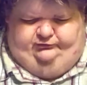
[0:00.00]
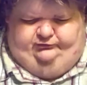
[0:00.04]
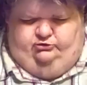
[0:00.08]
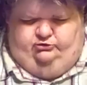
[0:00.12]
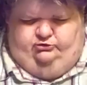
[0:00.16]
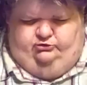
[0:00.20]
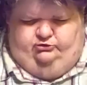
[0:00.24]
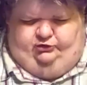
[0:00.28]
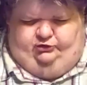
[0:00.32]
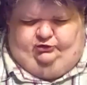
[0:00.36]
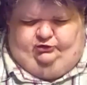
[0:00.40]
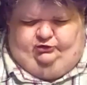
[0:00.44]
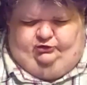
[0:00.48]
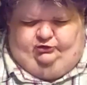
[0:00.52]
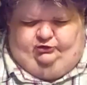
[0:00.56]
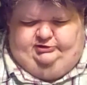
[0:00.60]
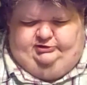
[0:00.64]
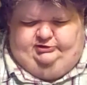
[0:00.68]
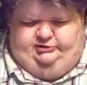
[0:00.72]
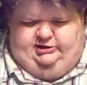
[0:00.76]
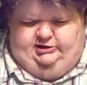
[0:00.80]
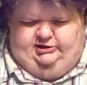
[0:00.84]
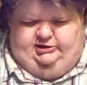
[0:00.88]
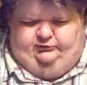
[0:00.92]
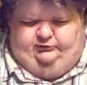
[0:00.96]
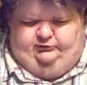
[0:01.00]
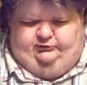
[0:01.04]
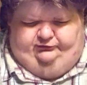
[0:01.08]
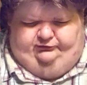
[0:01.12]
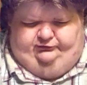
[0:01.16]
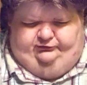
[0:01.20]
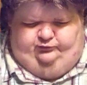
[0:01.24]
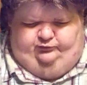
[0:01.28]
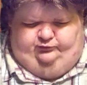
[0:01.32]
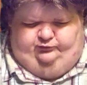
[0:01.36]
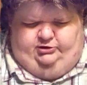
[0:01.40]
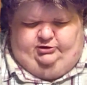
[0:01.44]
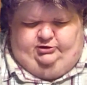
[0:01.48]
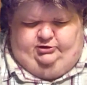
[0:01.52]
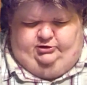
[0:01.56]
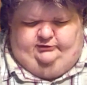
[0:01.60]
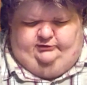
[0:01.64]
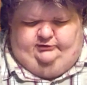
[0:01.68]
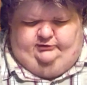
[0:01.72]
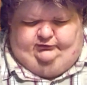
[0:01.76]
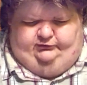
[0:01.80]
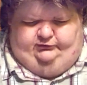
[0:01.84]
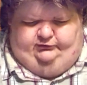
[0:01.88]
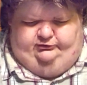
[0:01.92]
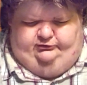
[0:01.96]
line with the spirit of the
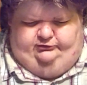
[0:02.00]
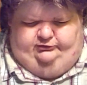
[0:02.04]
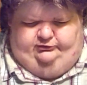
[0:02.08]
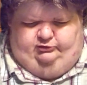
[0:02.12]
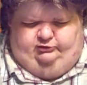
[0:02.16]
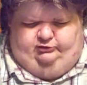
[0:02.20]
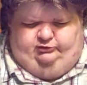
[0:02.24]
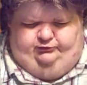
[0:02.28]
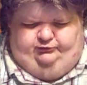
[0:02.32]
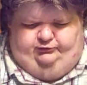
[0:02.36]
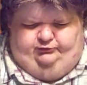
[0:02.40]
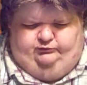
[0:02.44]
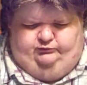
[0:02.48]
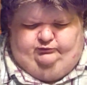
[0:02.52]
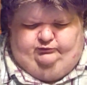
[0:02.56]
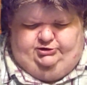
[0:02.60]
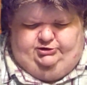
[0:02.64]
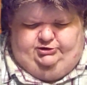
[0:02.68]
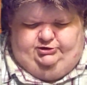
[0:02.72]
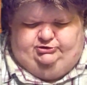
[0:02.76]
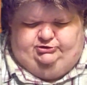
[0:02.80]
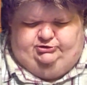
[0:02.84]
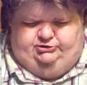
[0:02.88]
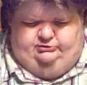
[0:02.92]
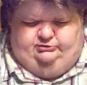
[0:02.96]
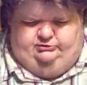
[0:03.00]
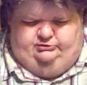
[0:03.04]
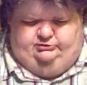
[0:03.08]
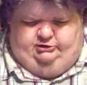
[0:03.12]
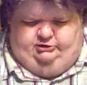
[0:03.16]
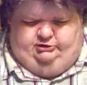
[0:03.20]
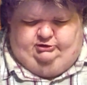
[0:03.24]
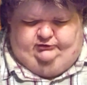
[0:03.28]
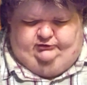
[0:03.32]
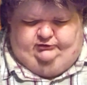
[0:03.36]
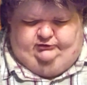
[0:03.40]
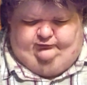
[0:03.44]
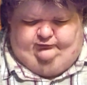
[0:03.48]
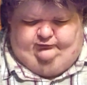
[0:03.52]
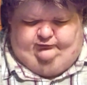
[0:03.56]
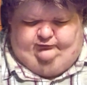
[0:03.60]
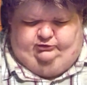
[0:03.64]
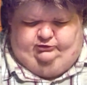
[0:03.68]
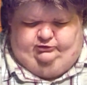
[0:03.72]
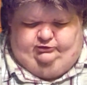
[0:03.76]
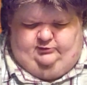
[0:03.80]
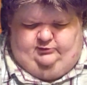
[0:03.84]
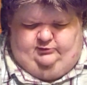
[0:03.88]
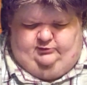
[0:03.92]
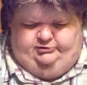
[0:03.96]
contemporary Russian, longed for
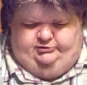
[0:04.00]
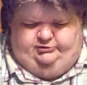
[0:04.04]
comradeship